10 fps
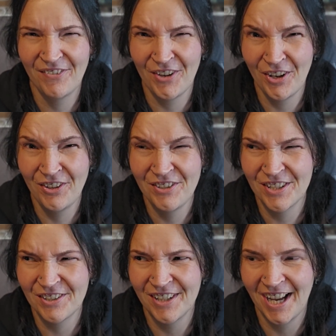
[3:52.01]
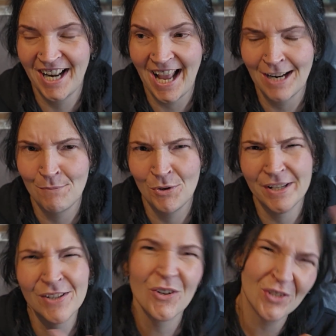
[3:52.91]
food or an
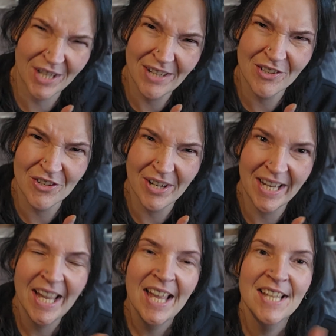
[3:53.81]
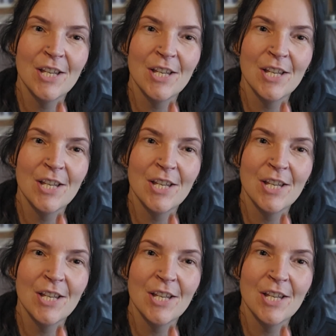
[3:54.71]
animal. It's not a country.